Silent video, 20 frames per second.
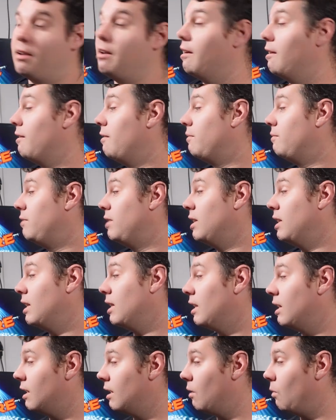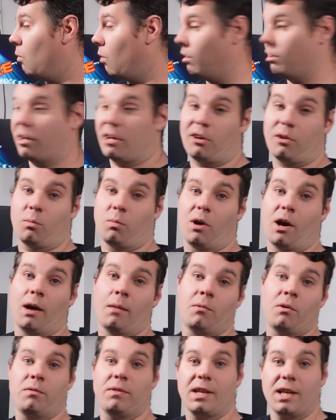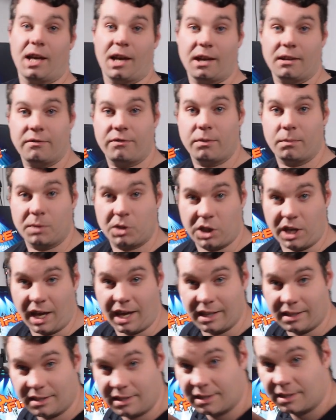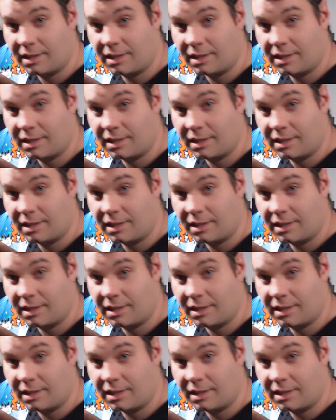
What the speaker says: of the 100 watt moving head from Shehds.